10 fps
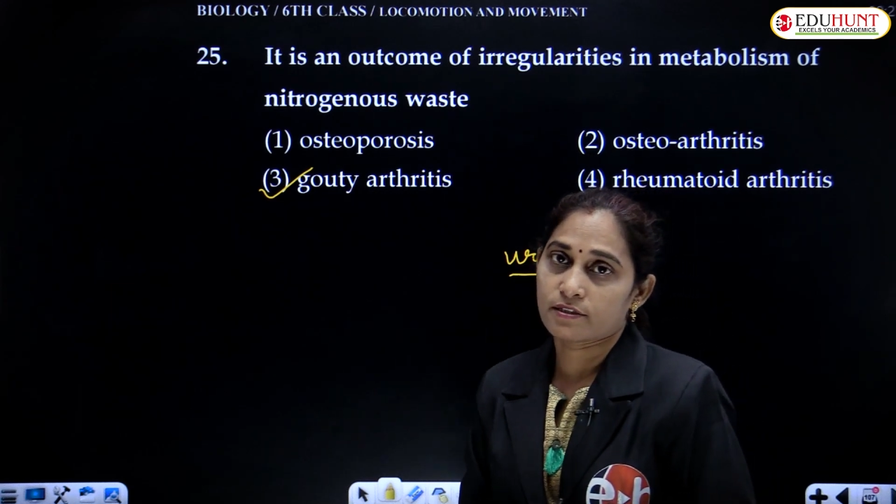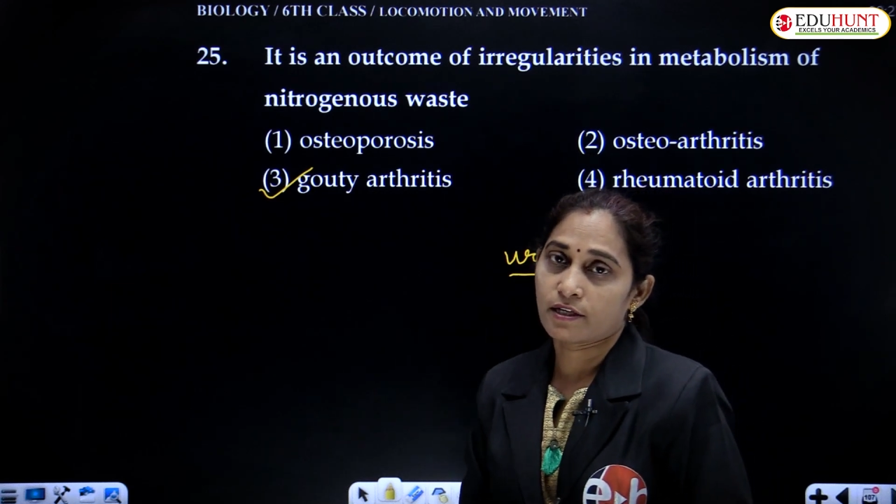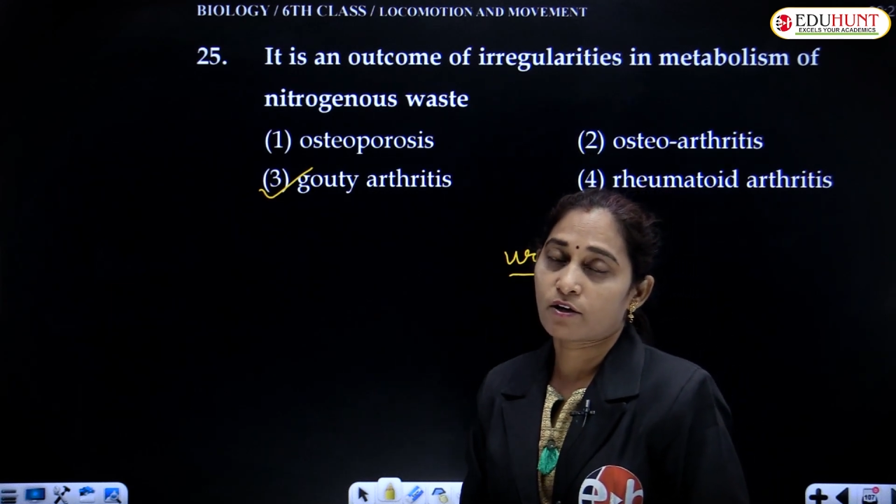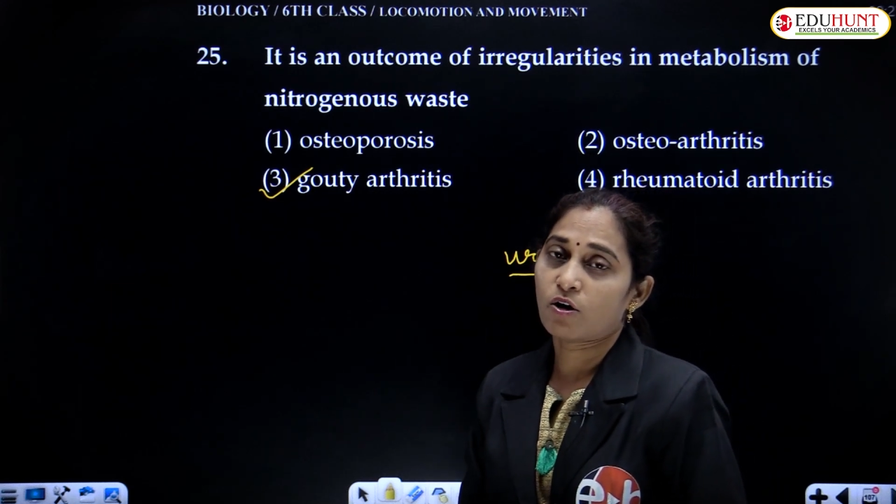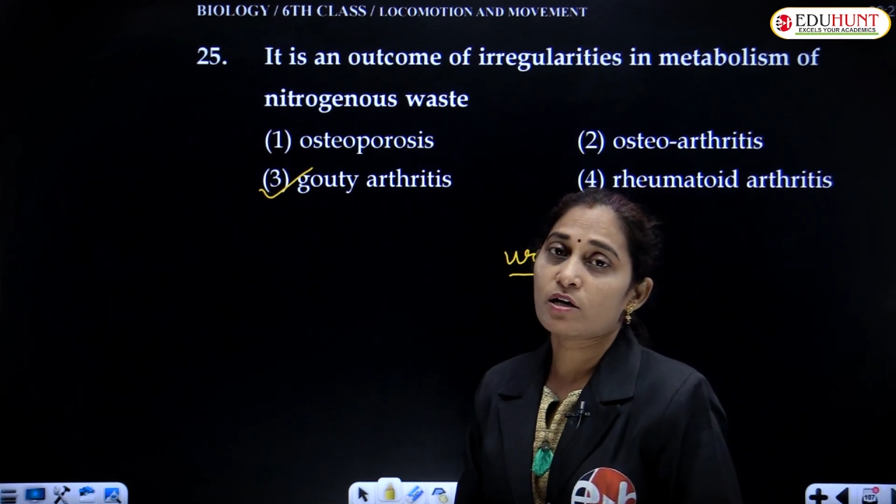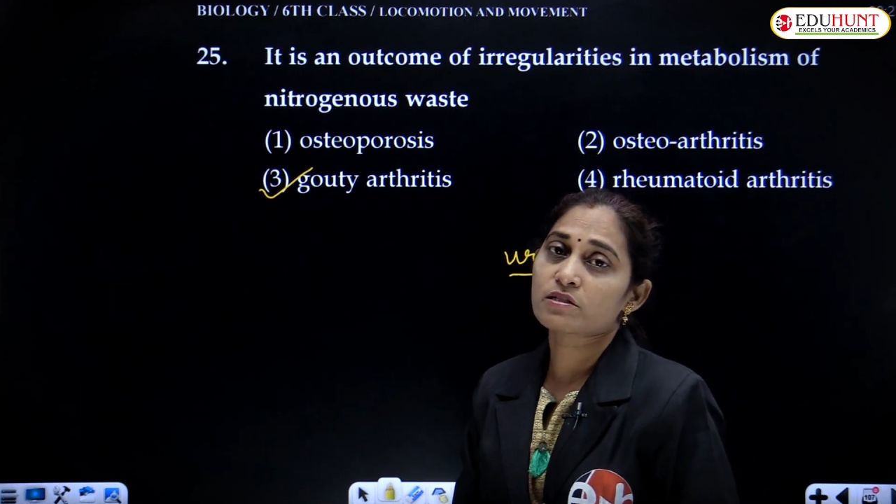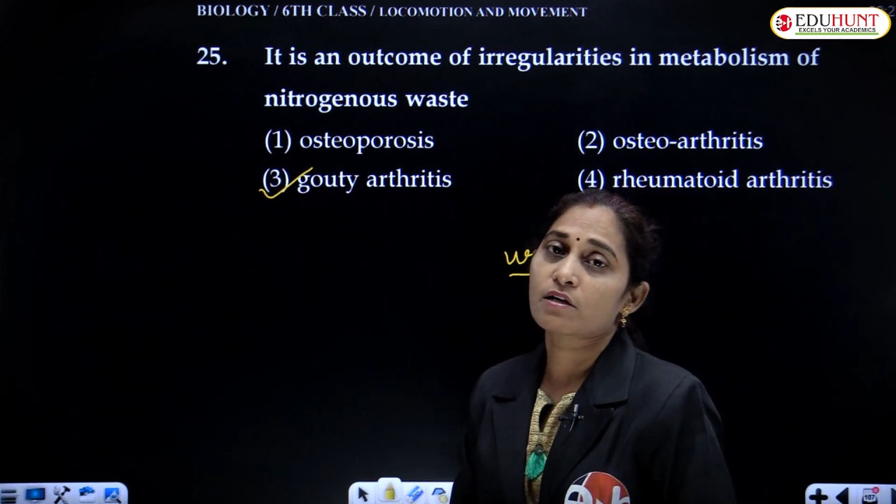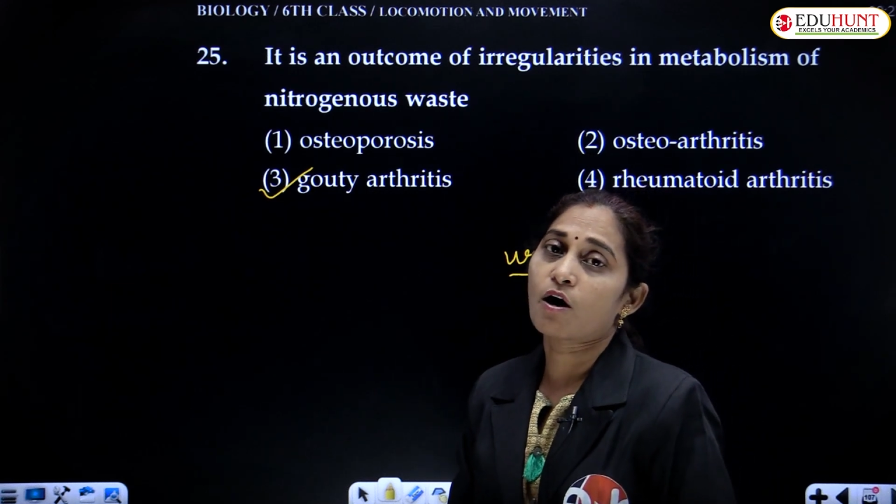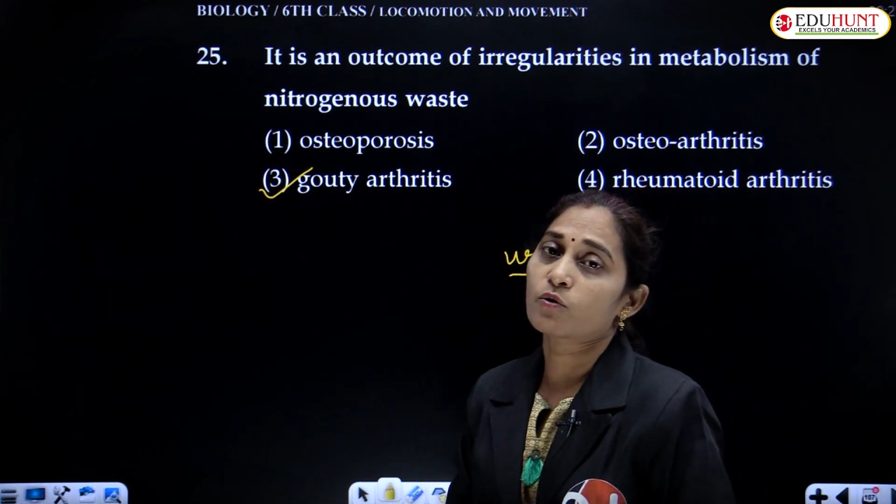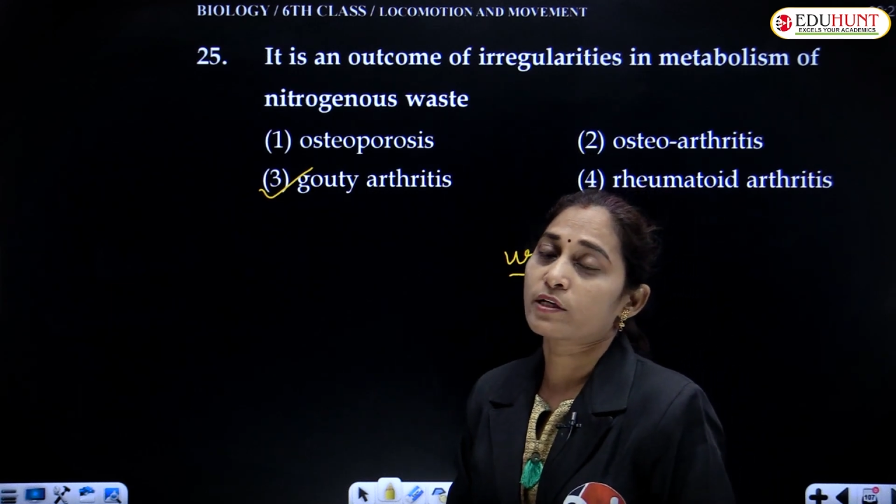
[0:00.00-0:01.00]
They cause
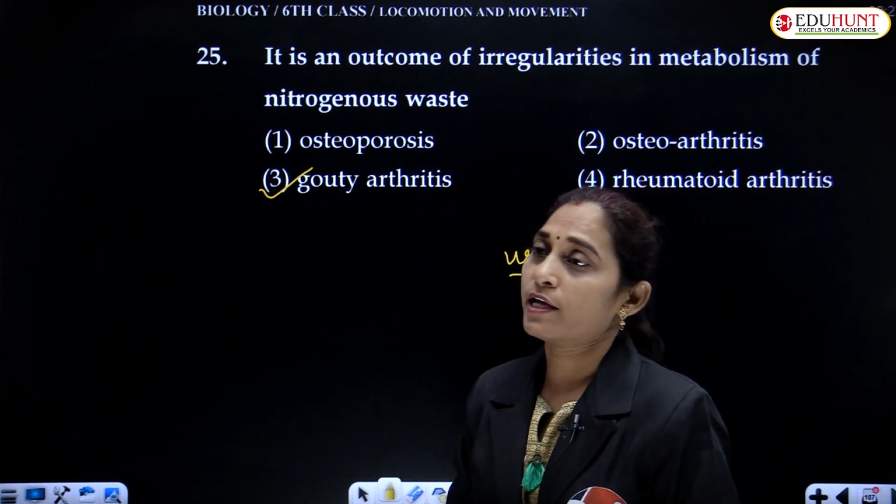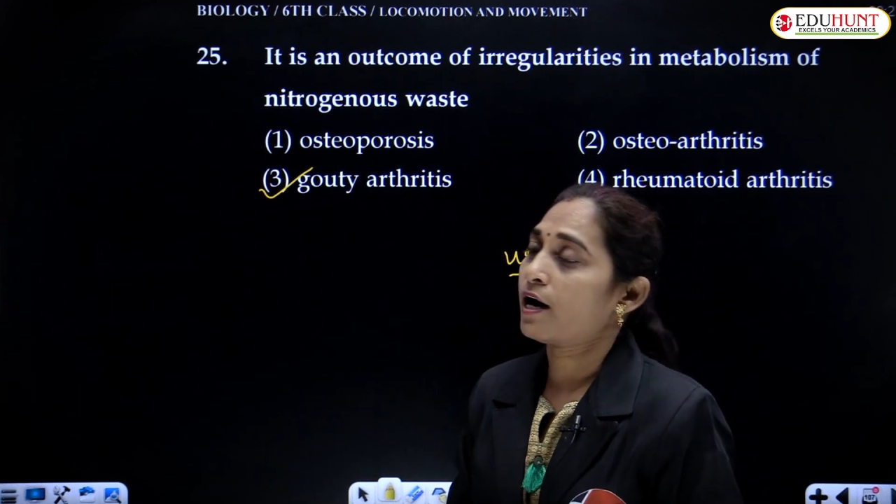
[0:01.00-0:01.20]
gouty